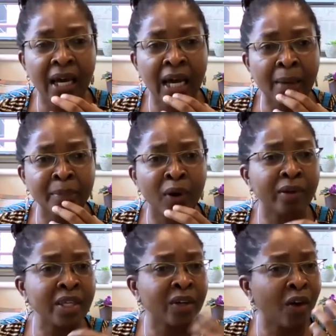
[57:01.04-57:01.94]

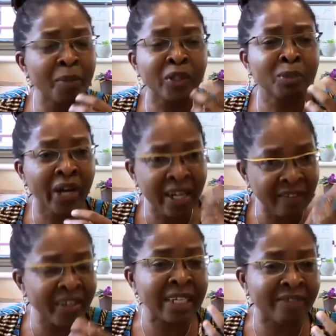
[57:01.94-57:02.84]
How much more
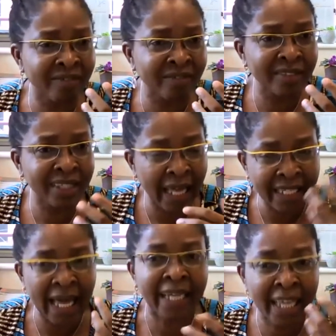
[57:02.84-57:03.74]
innovative than
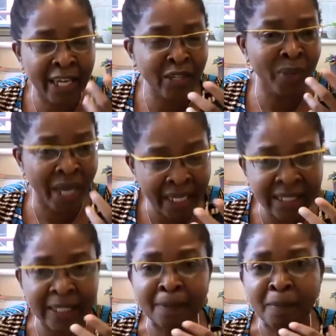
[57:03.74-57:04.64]
that can you
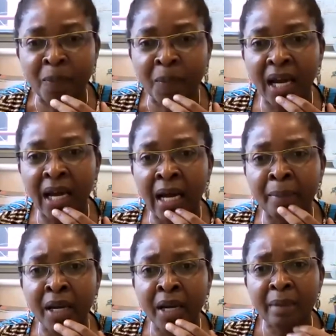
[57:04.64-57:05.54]
get?
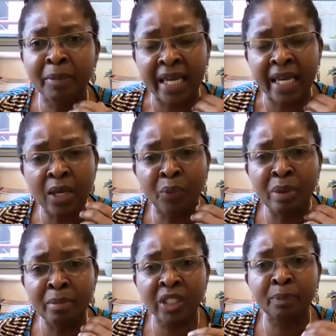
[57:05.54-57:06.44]
But I think we
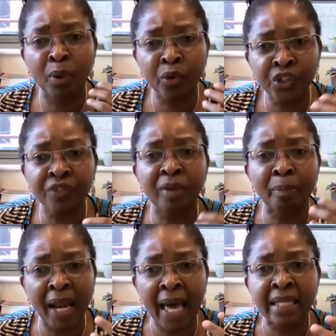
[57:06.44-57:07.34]
must push for
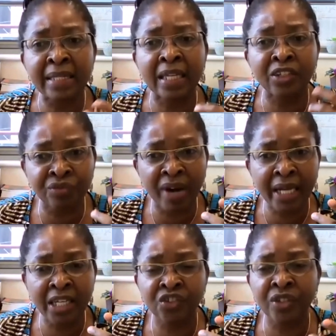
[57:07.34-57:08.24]
plans and
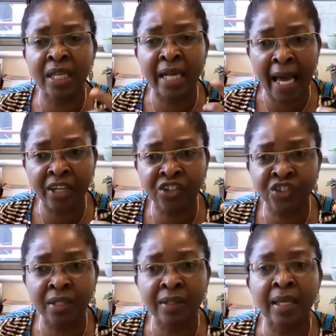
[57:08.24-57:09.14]
strategies and
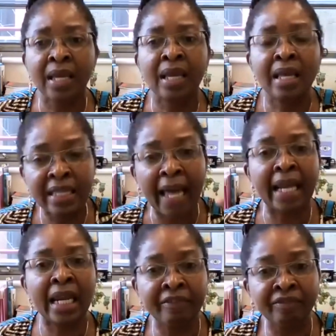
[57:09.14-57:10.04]
actions that
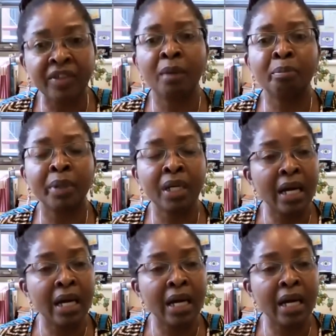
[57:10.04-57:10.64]
lift up